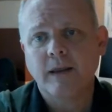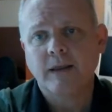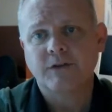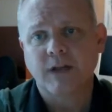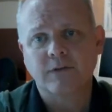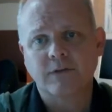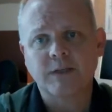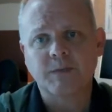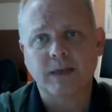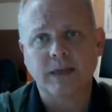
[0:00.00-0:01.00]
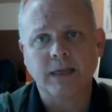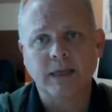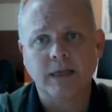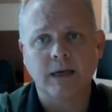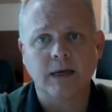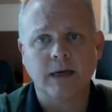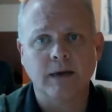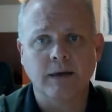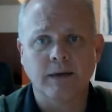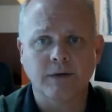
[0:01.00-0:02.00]
Generally speaking,
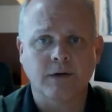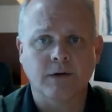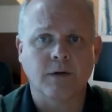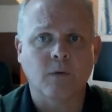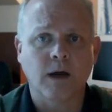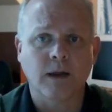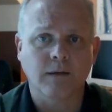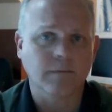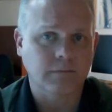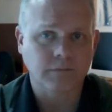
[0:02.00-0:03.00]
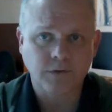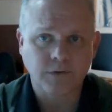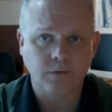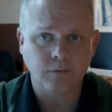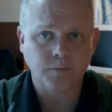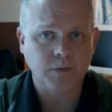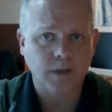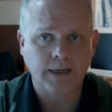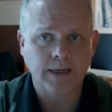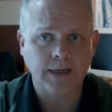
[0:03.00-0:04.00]
you're going to want to
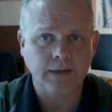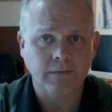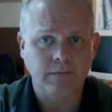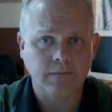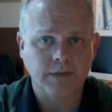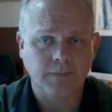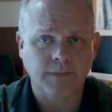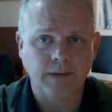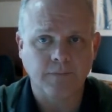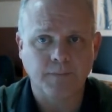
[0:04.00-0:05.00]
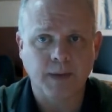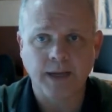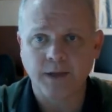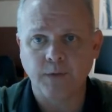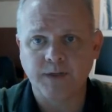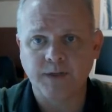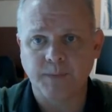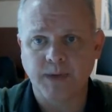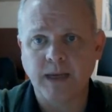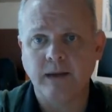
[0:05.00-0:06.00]
plug in something by
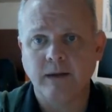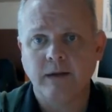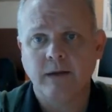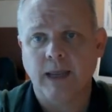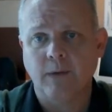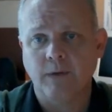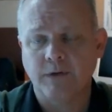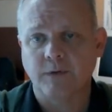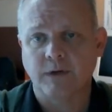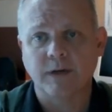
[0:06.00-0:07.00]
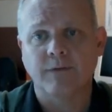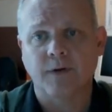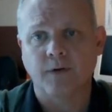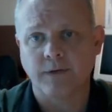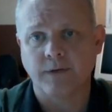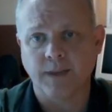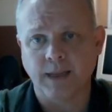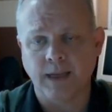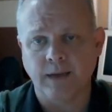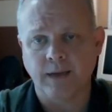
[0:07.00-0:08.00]
USB, and which would convert
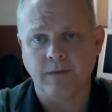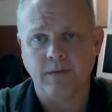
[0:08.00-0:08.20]
the